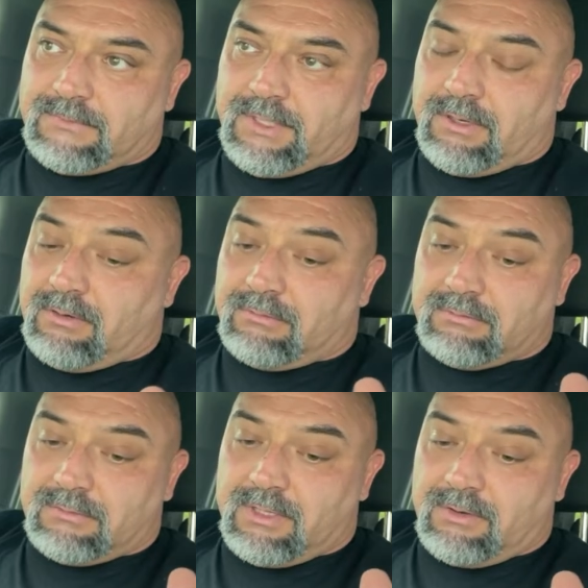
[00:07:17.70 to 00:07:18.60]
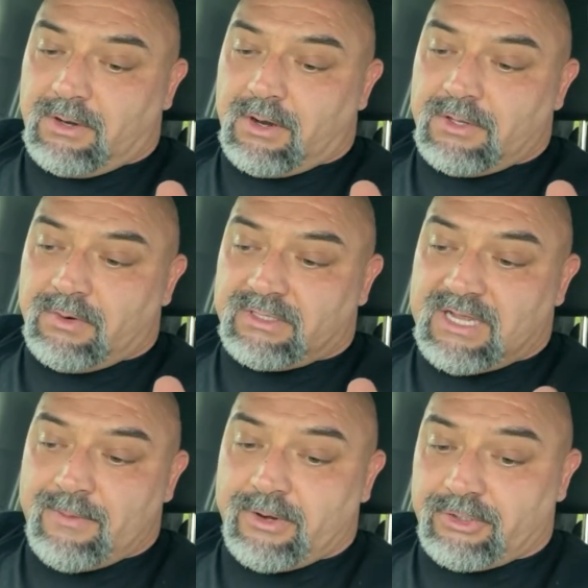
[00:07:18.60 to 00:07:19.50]
you know, are you at a
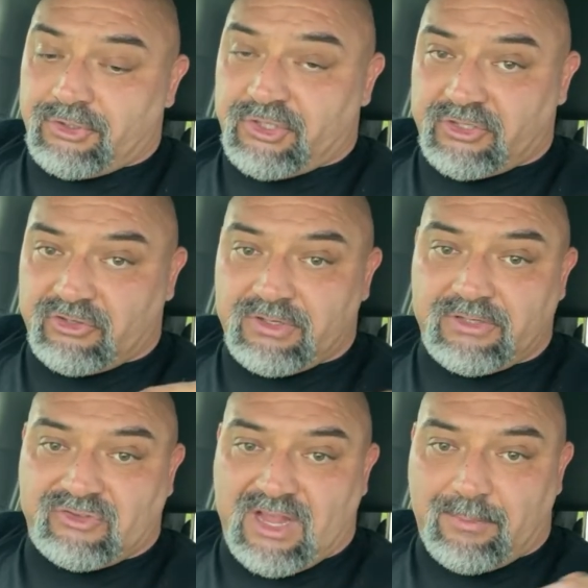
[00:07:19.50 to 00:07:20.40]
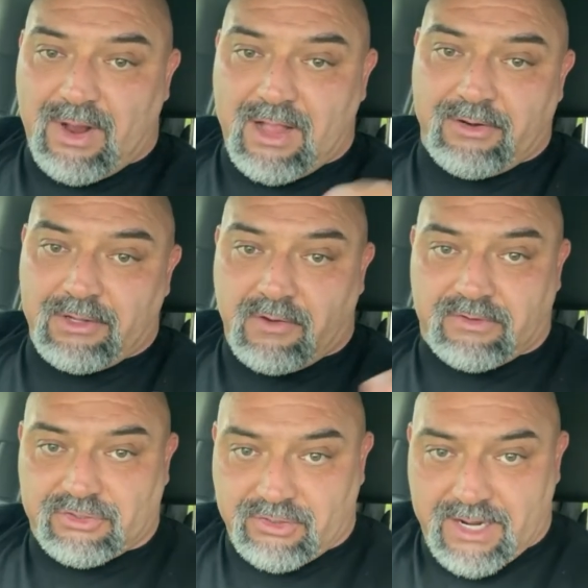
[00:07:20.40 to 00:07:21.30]
time where your jiu-jitsu needs to take priority
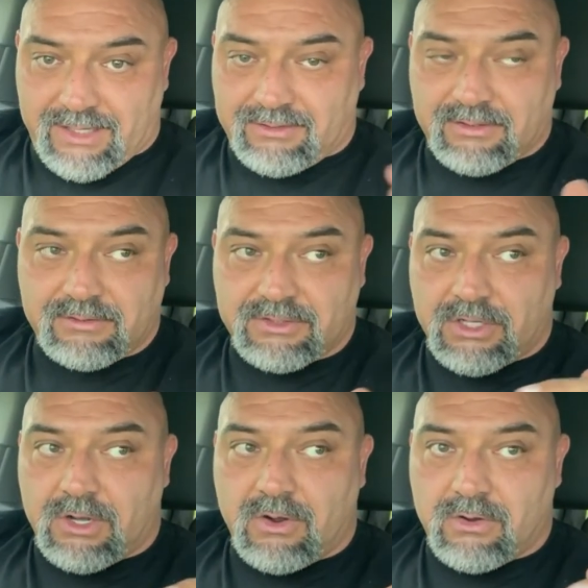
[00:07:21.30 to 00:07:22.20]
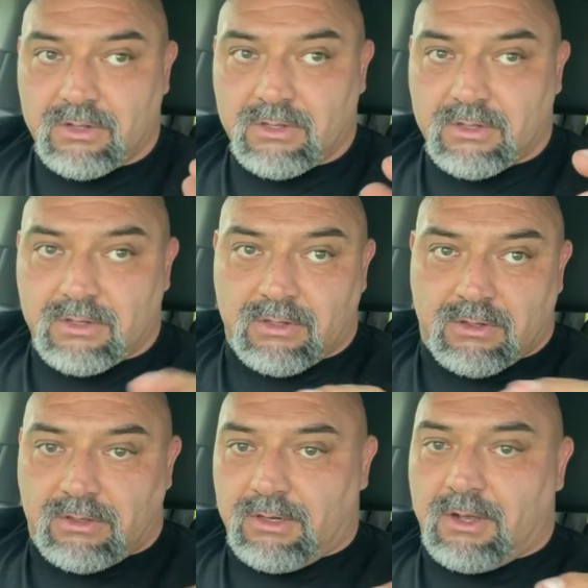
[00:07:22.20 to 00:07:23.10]
over strength? So,
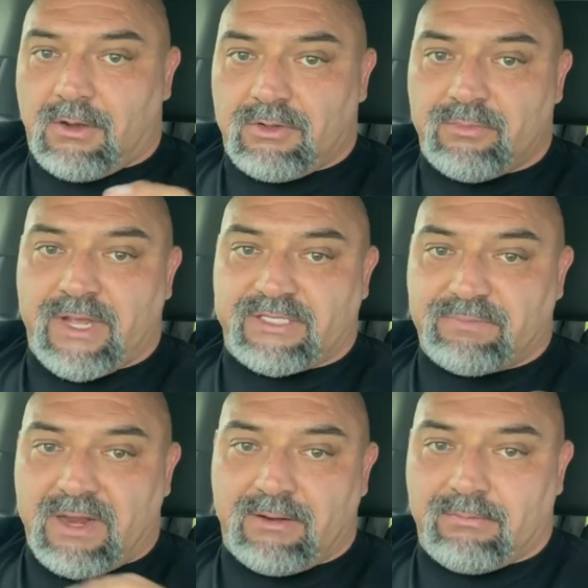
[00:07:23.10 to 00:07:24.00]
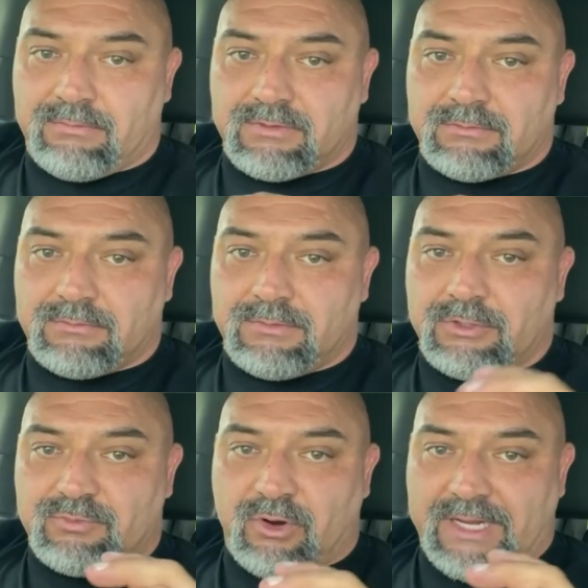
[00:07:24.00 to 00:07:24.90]
you know, you may
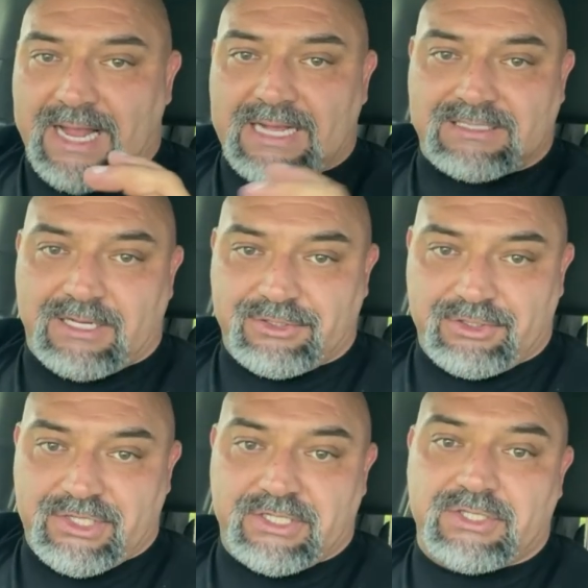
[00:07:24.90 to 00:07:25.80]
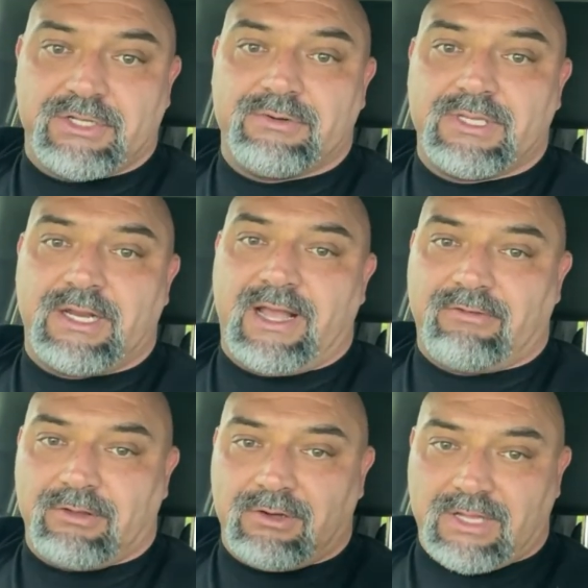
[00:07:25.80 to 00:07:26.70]
use more gas on jiu-jitsu and then have
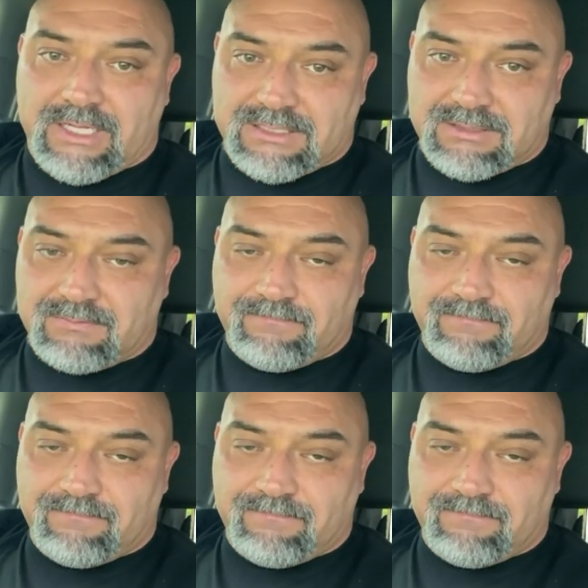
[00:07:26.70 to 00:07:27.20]
a little less